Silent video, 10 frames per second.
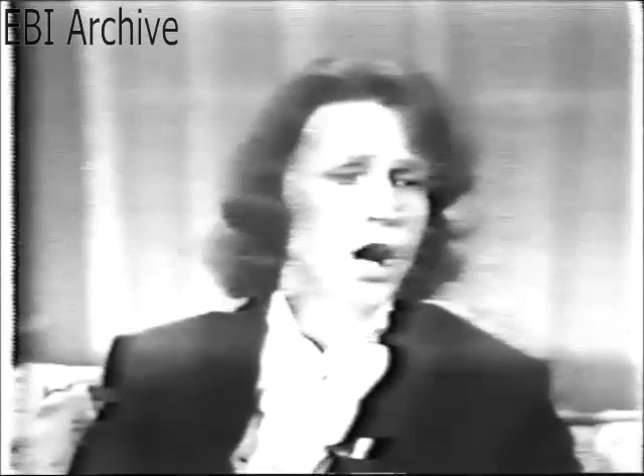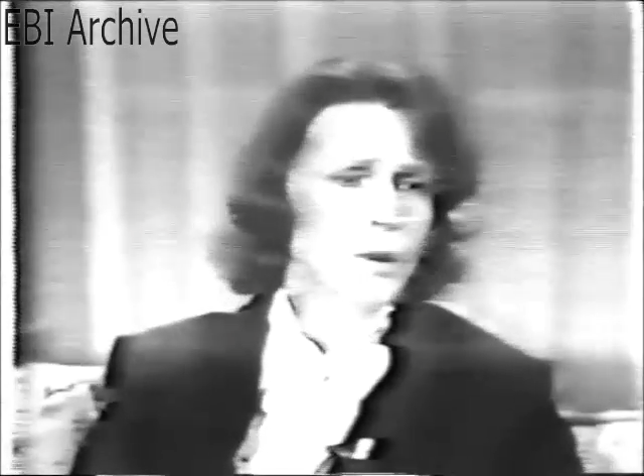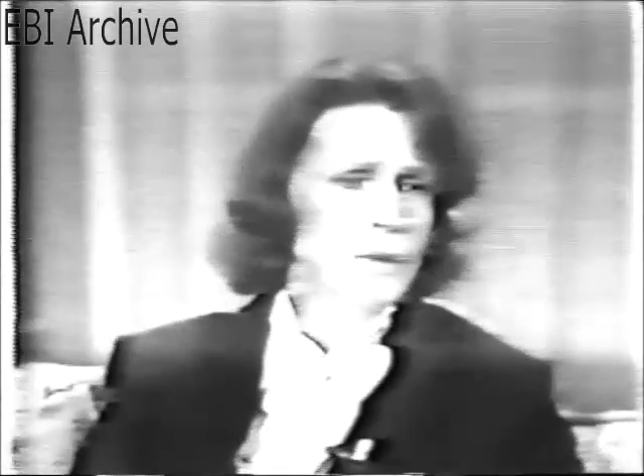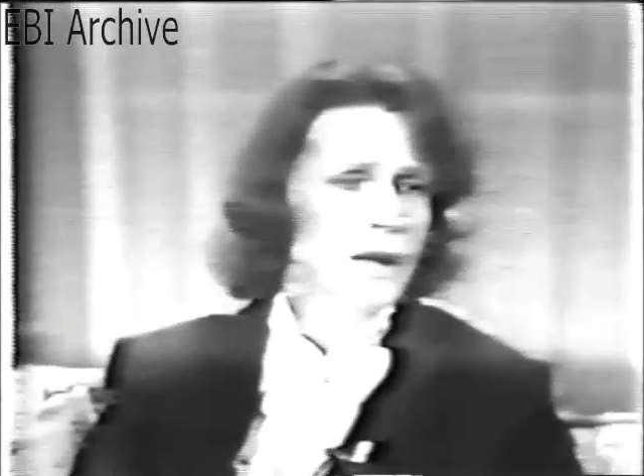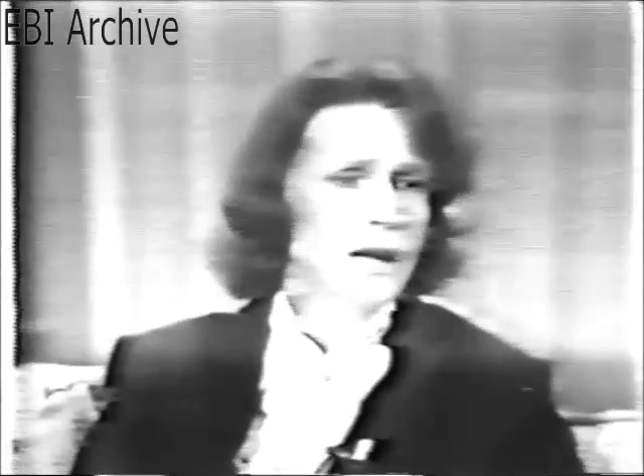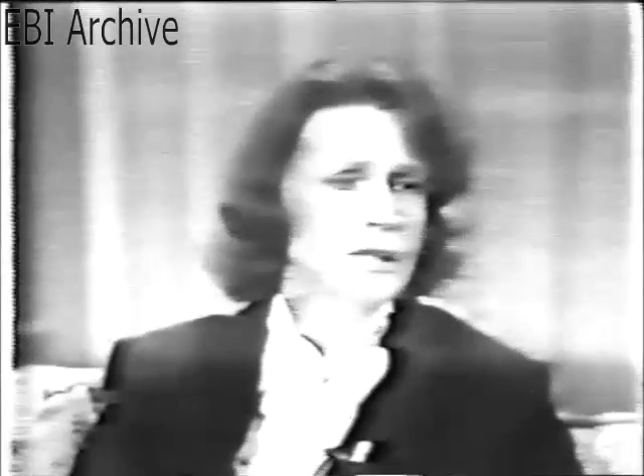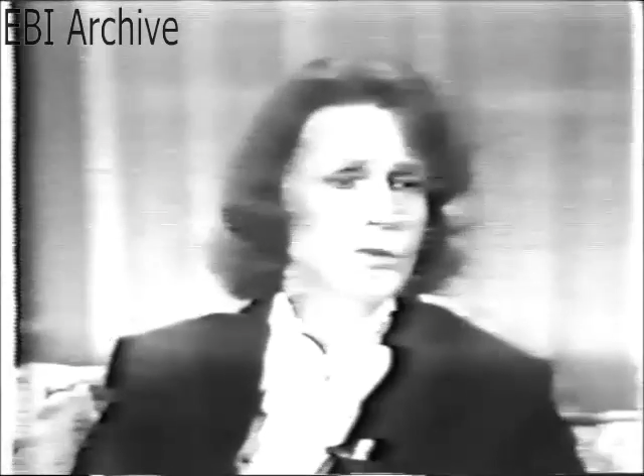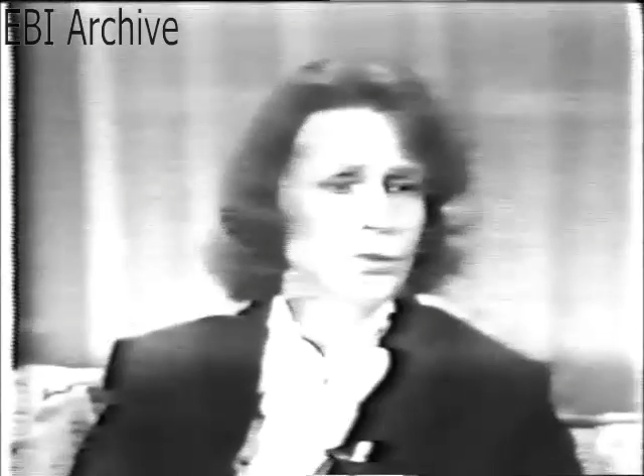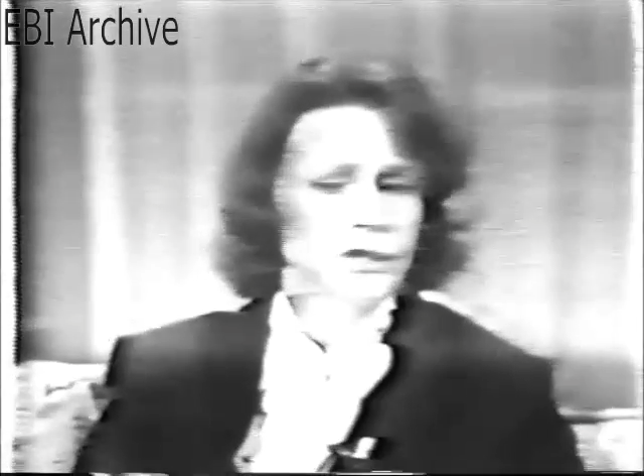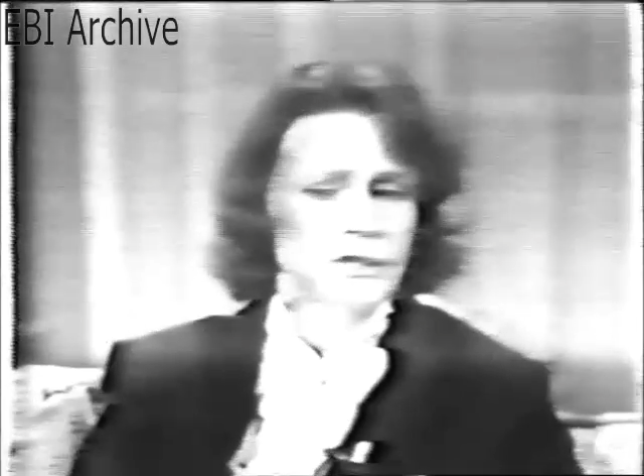
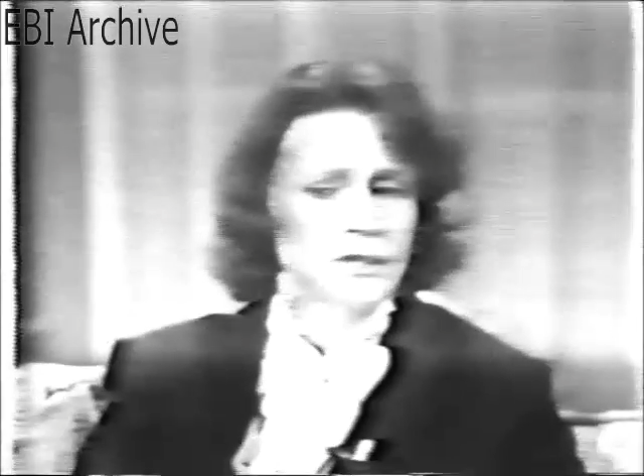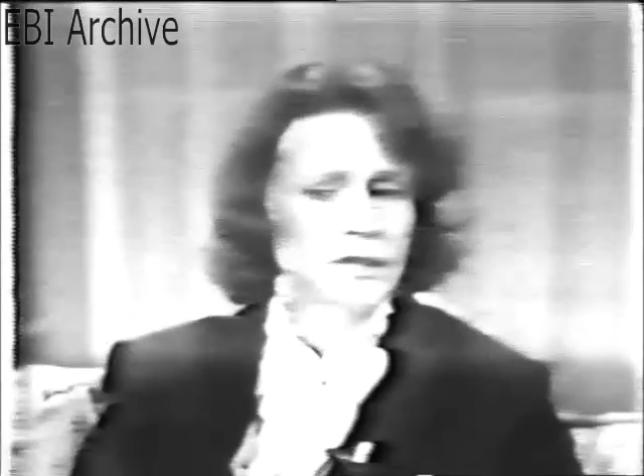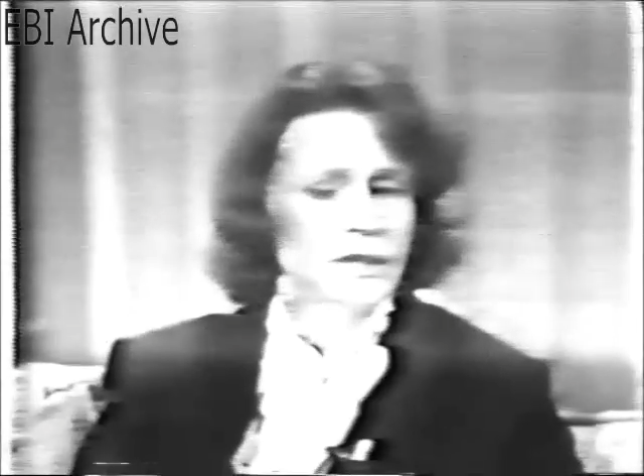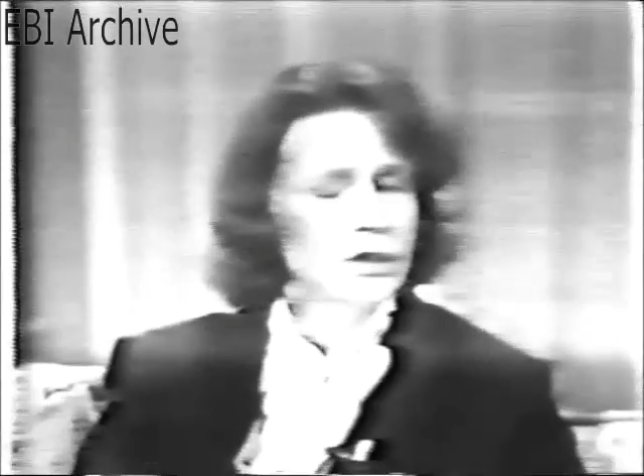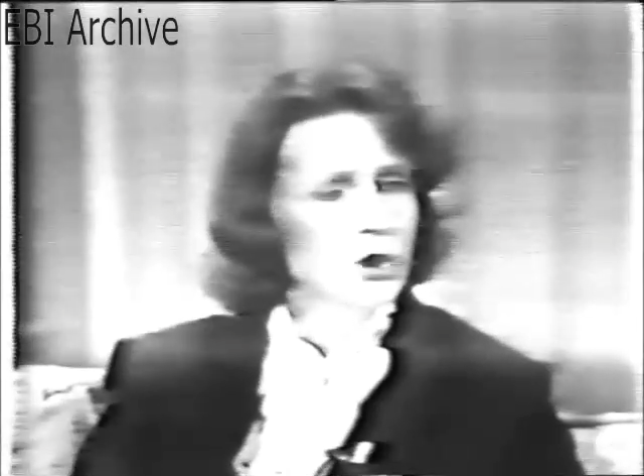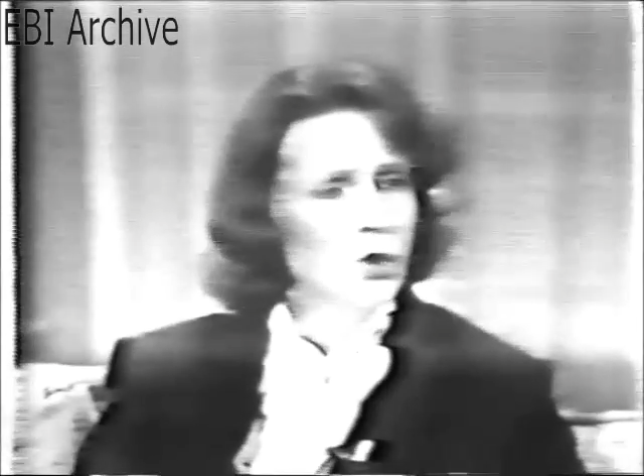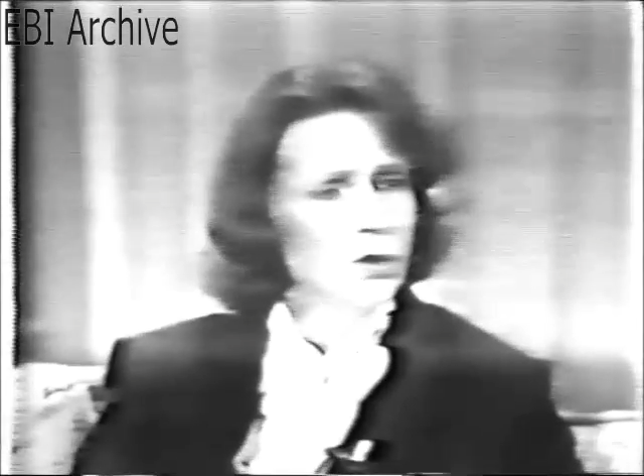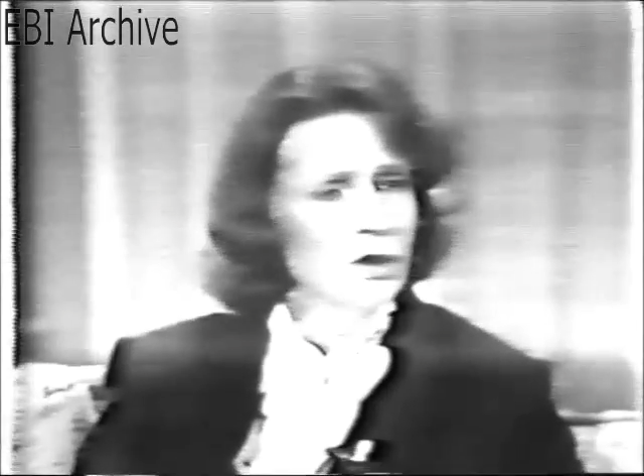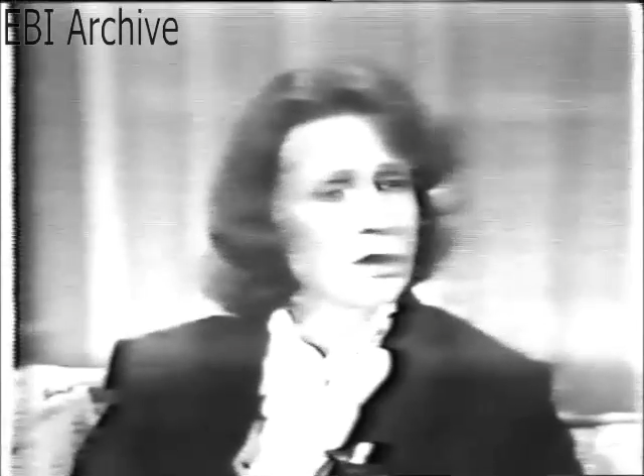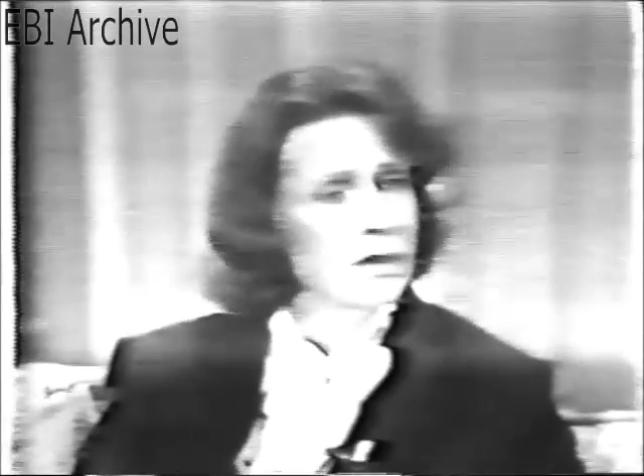harmonize with the
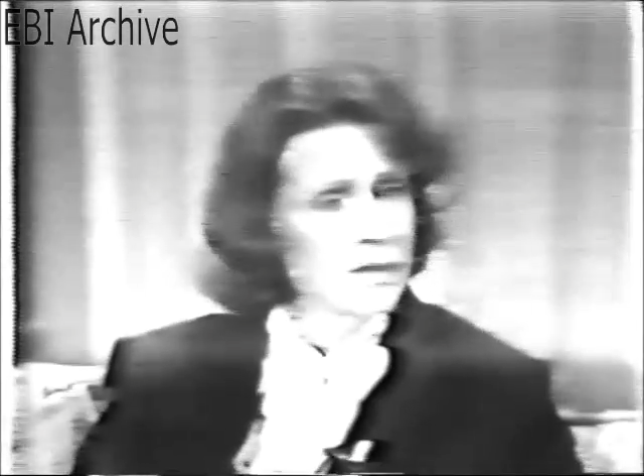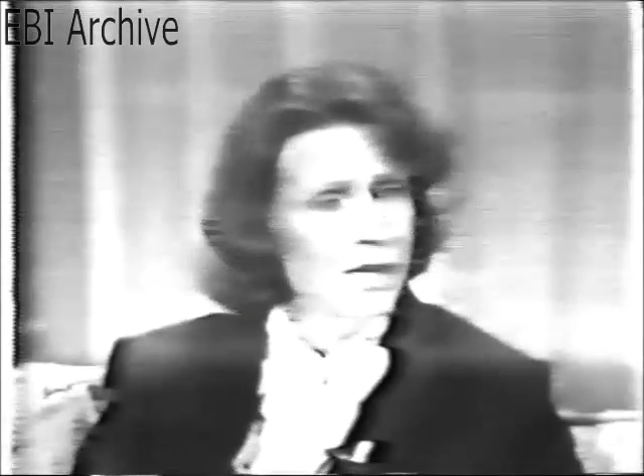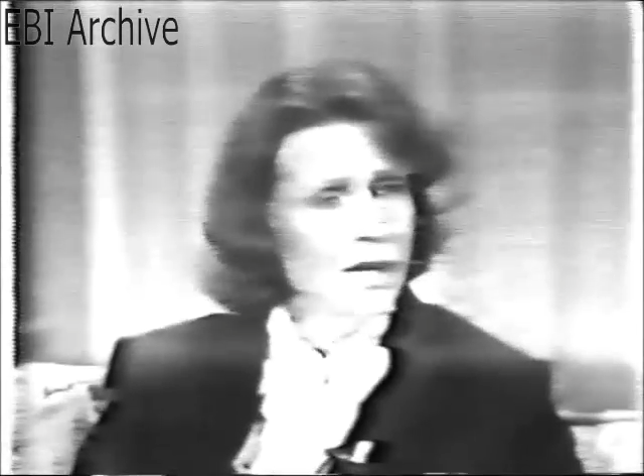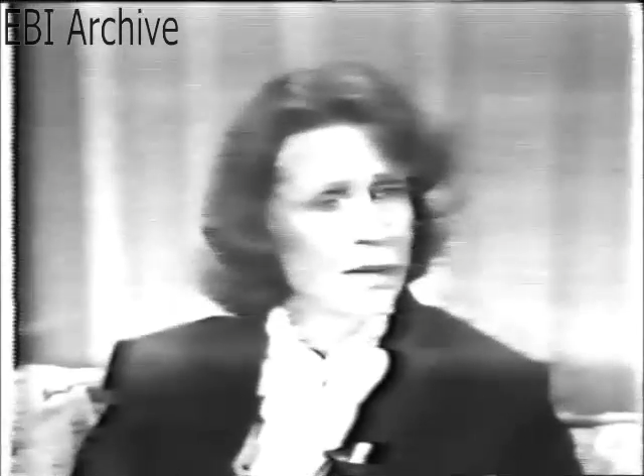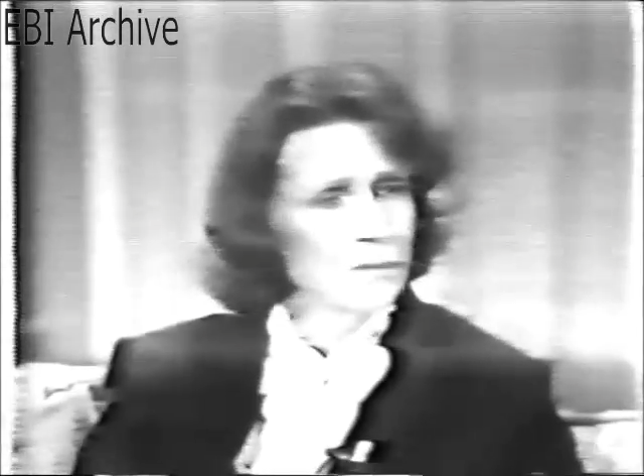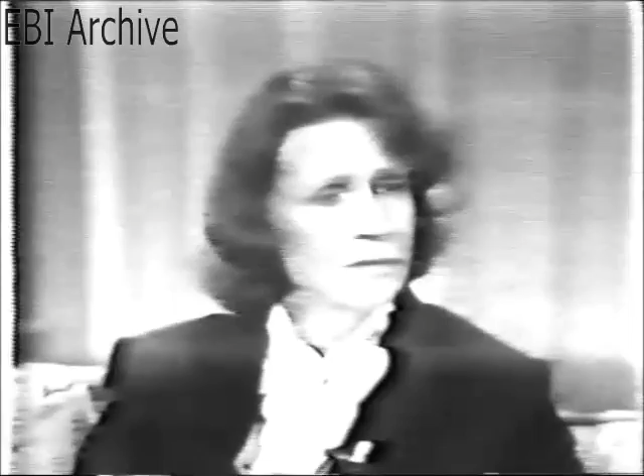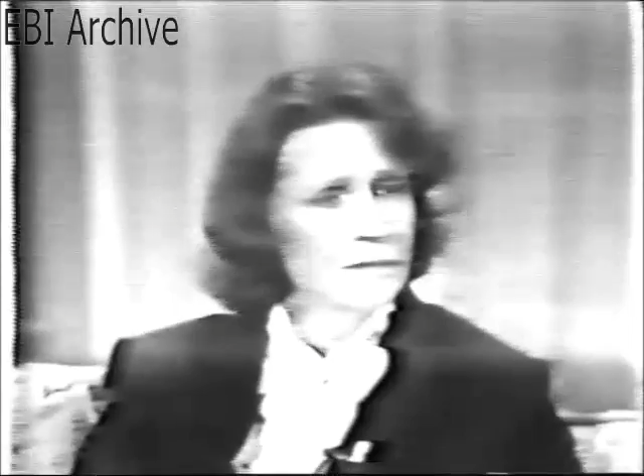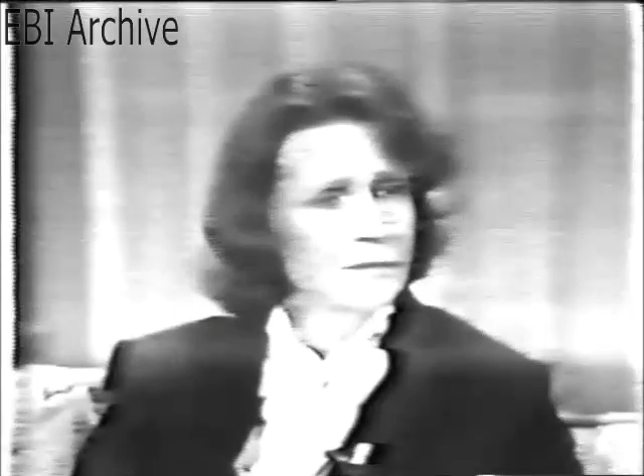note on the guitar.